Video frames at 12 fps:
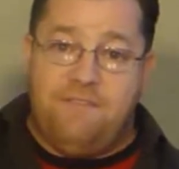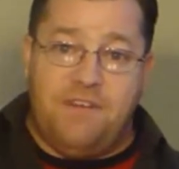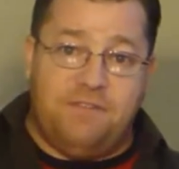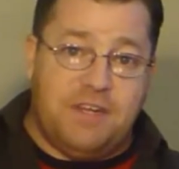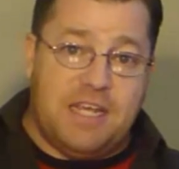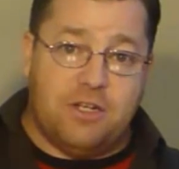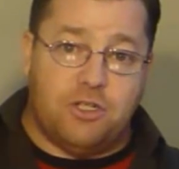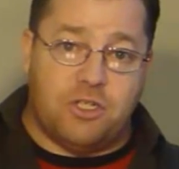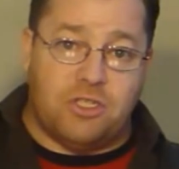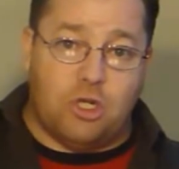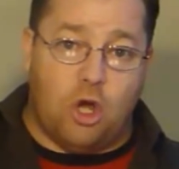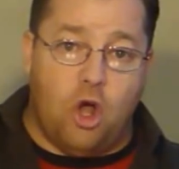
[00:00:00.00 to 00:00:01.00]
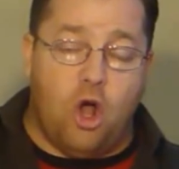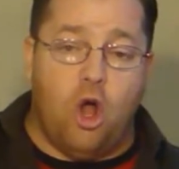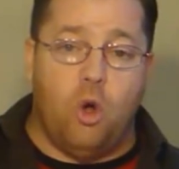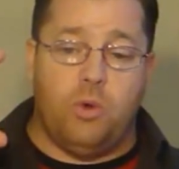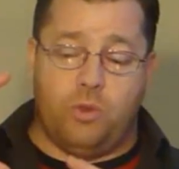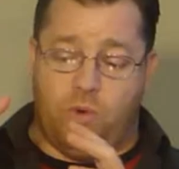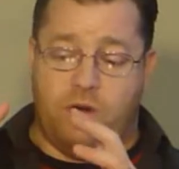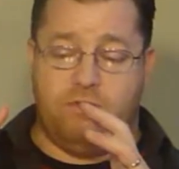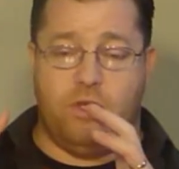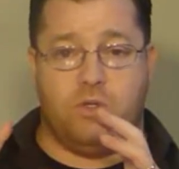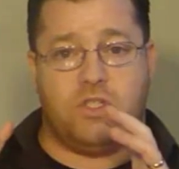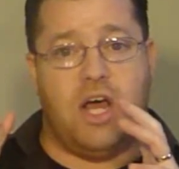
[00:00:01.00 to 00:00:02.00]
50 inches tall with one
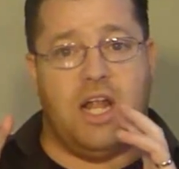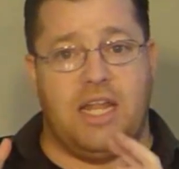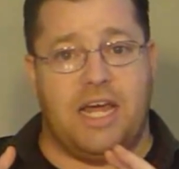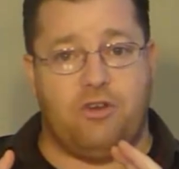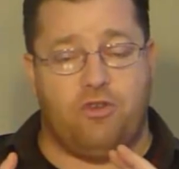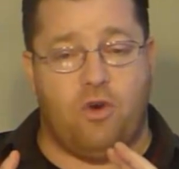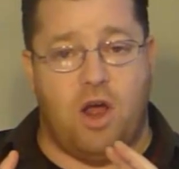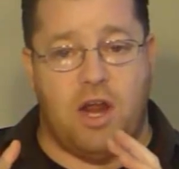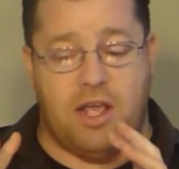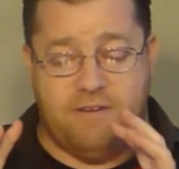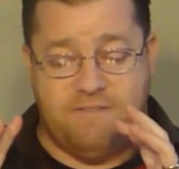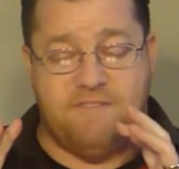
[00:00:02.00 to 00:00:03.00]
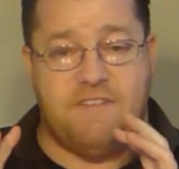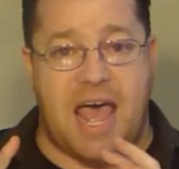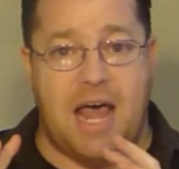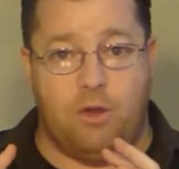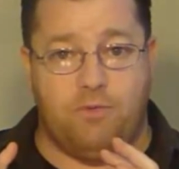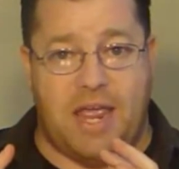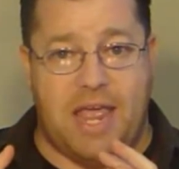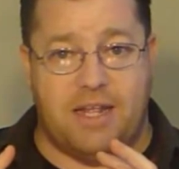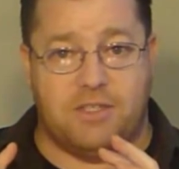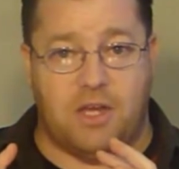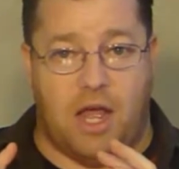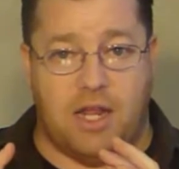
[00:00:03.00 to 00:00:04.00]
of those electronic valve
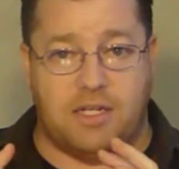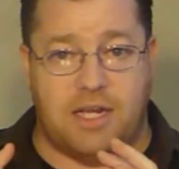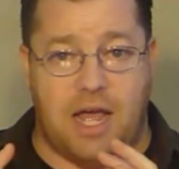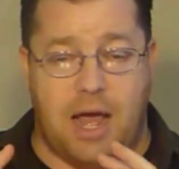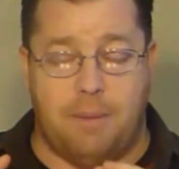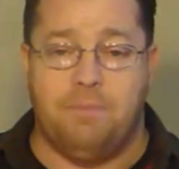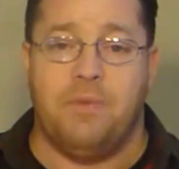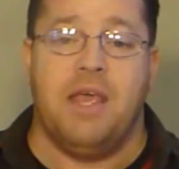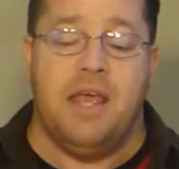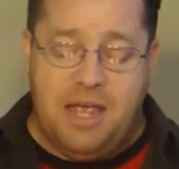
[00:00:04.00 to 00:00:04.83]
heads on top